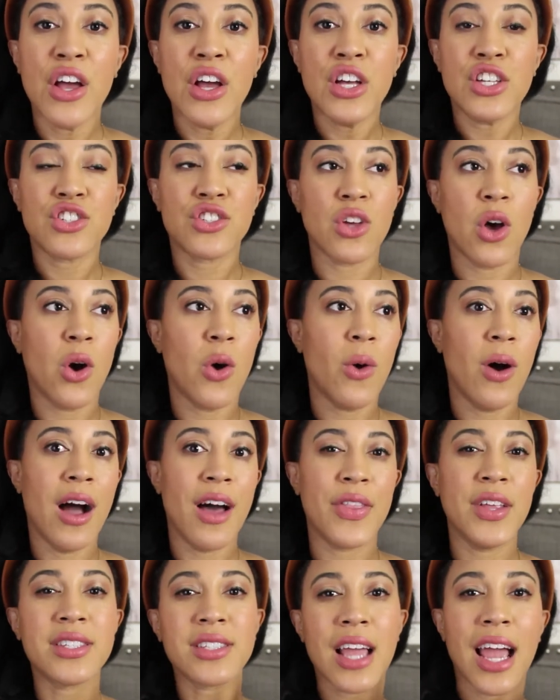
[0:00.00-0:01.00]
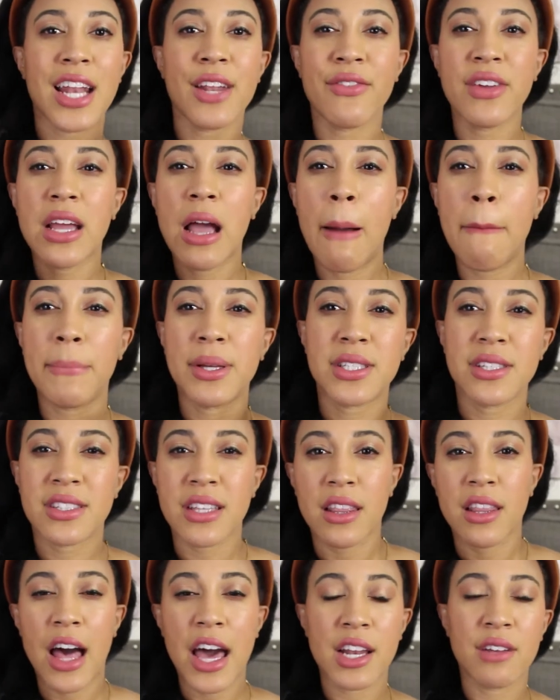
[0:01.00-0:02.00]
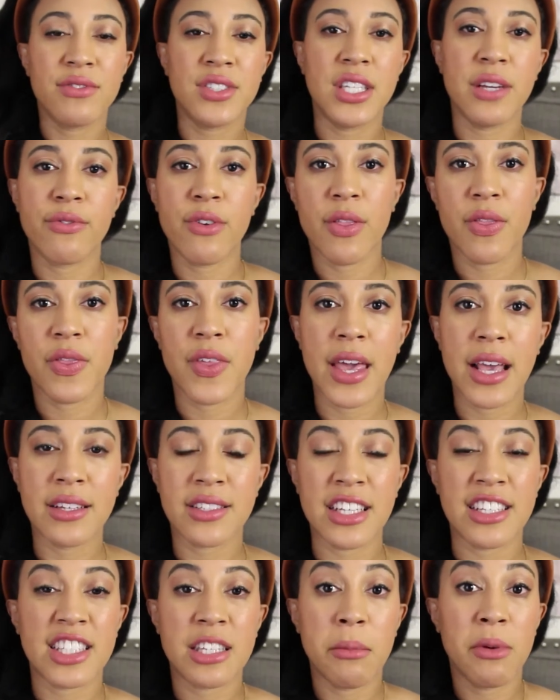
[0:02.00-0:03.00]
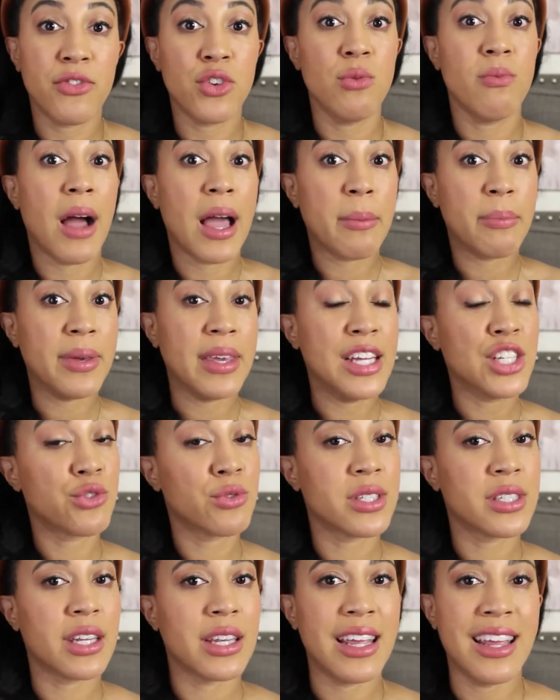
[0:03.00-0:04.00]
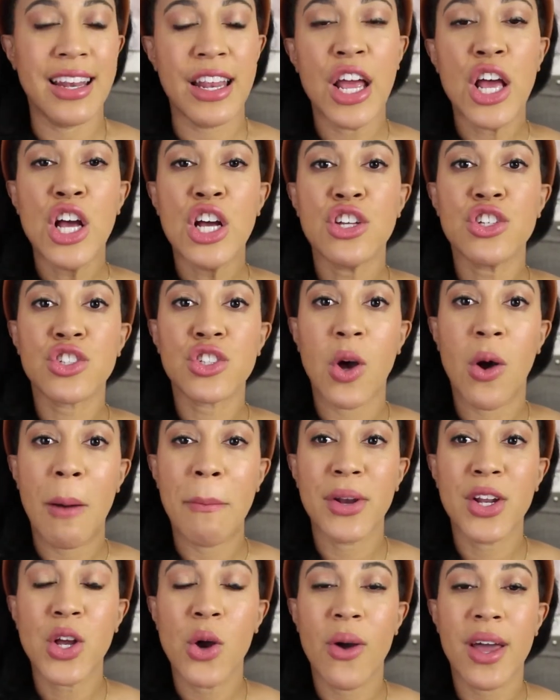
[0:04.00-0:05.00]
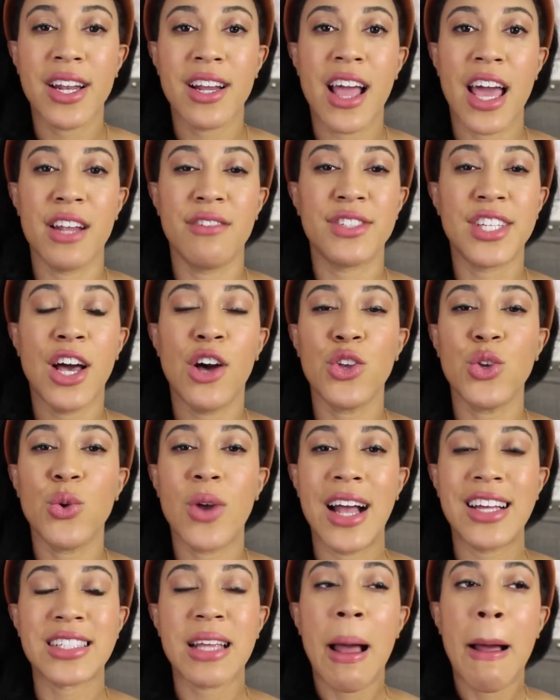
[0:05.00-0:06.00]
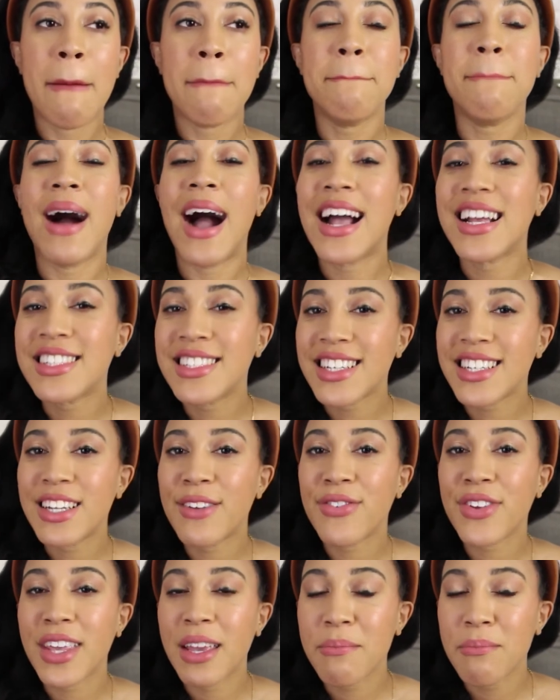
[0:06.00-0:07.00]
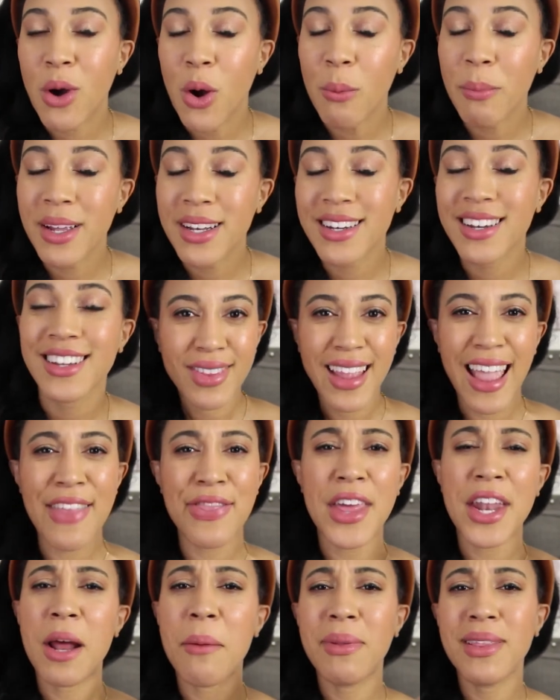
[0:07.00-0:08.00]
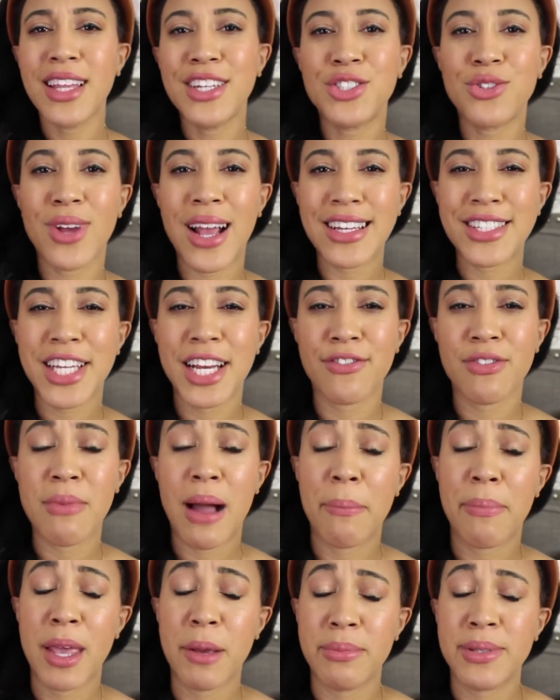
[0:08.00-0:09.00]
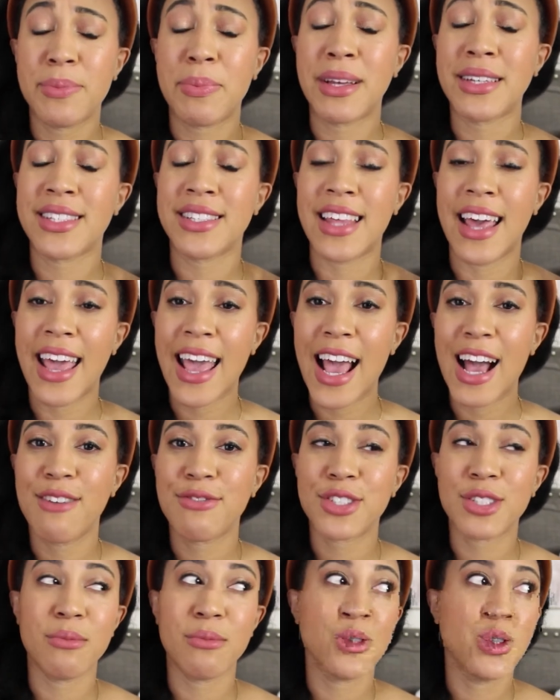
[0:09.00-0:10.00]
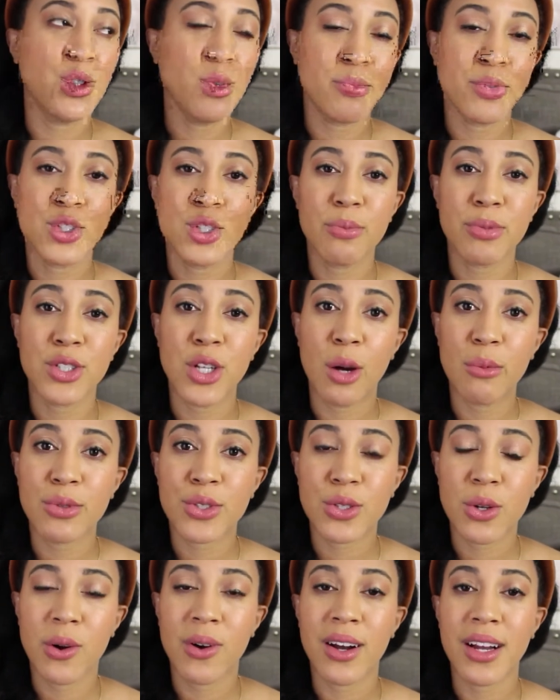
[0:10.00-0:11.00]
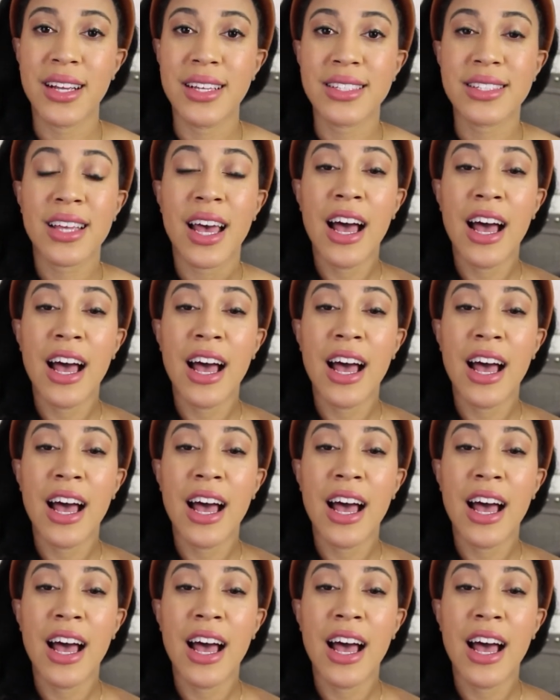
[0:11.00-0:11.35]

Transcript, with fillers: So this kind of encompasses a lot of different things that some of you might be interested in. So I'm going to go ahead and kind of tell you guys my significant moment, and then I'm gonna let you guys hear from my peeps because they have some super dope stories.